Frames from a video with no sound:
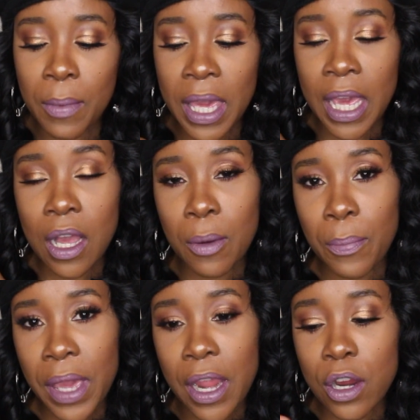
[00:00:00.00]
in
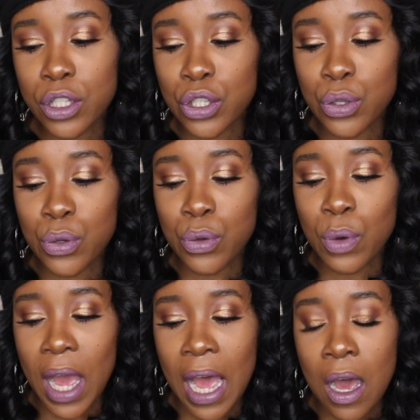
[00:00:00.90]
compared
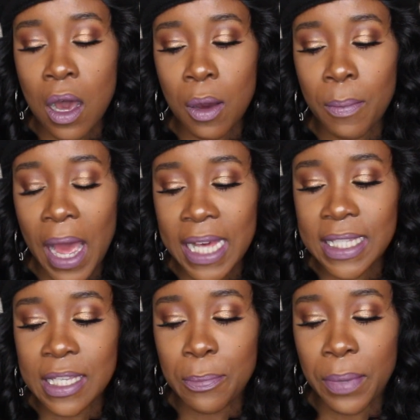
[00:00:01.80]
to
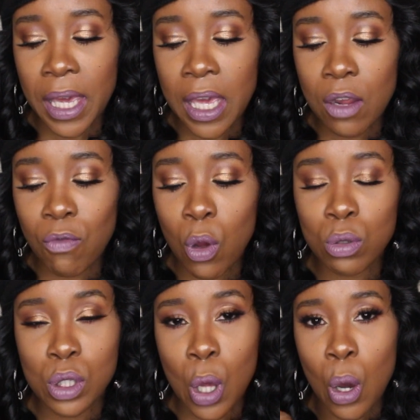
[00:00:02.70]
Icy Pink,
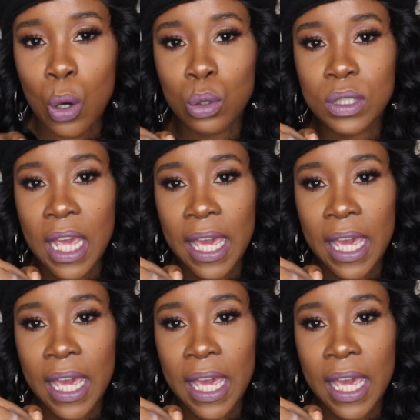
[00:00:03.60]
Rose Gold,